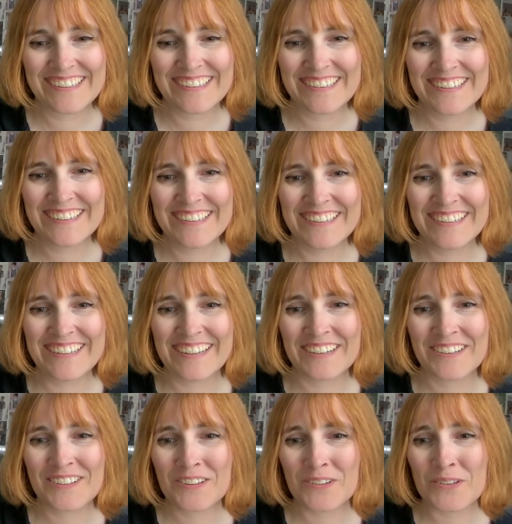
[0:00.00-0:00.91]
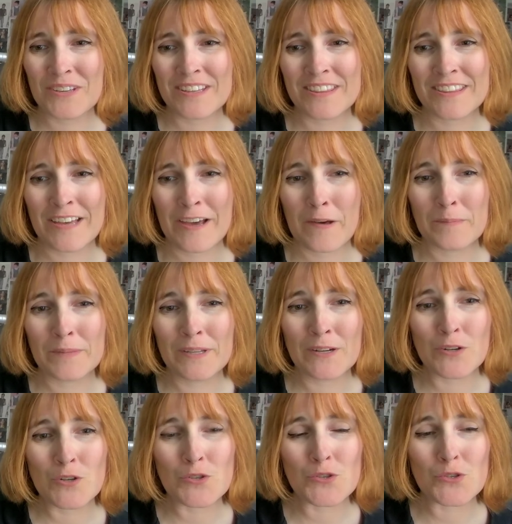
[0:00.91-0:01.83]
Ugh, look at them.
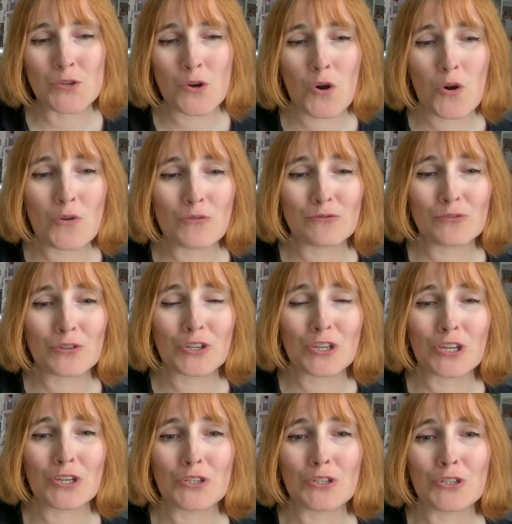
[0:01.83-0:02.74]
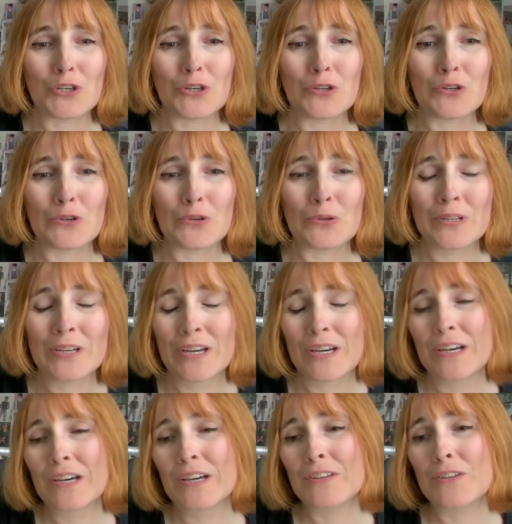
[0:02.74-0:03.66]
They're so freaking cute.
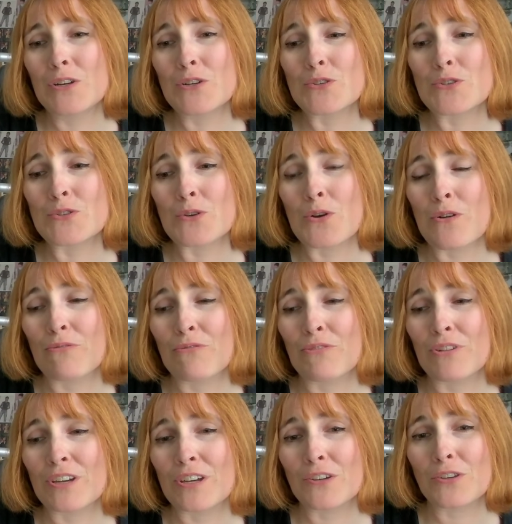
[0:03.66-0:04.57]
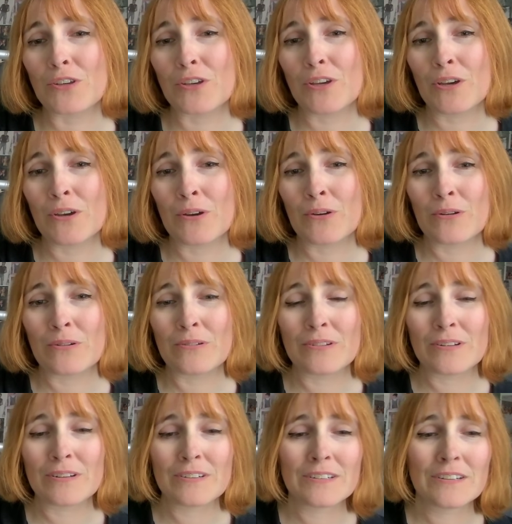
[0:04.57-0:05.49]
They're so freaking
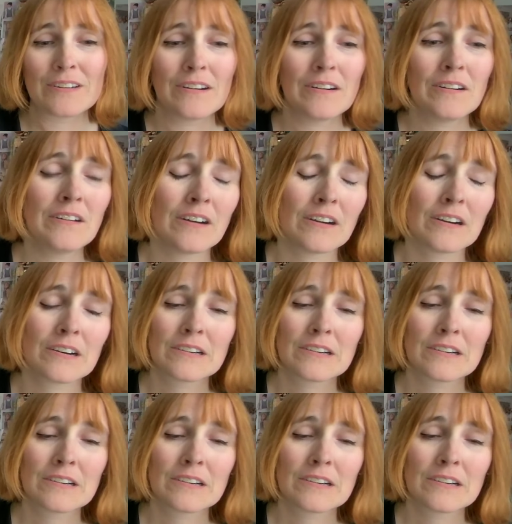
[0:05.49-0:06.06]
cute. Ugh.